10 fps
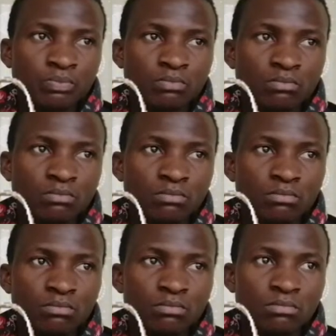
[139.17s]

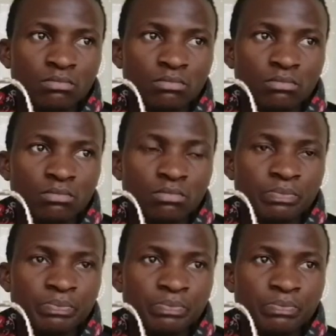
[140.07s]

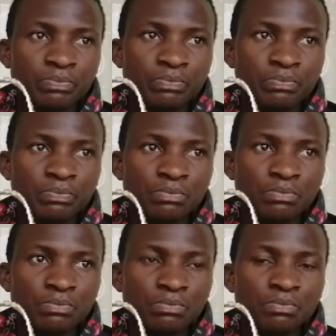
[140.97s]

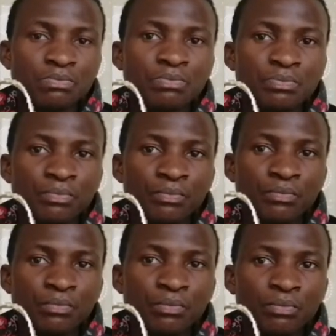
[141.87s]

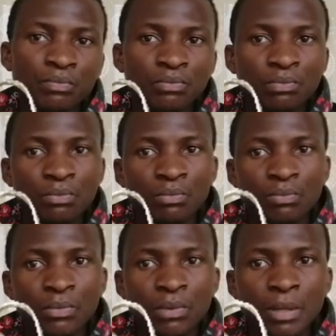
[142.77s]

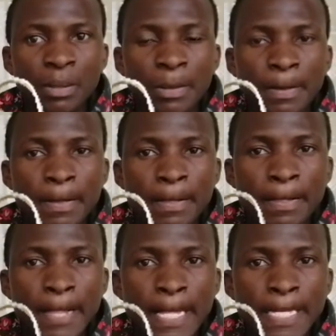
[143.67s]

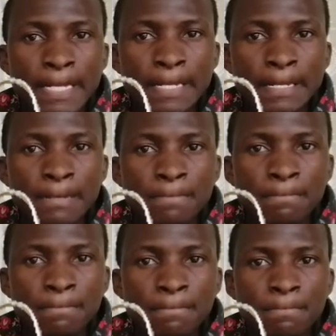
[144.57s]

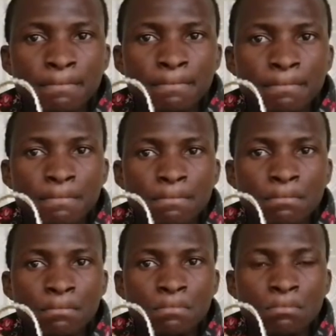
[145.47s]

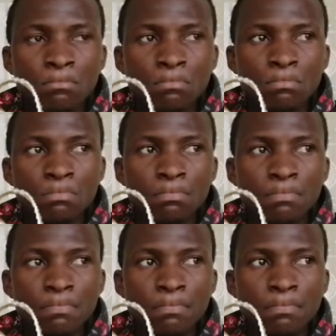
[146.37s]
No words are spoken by the person on screen.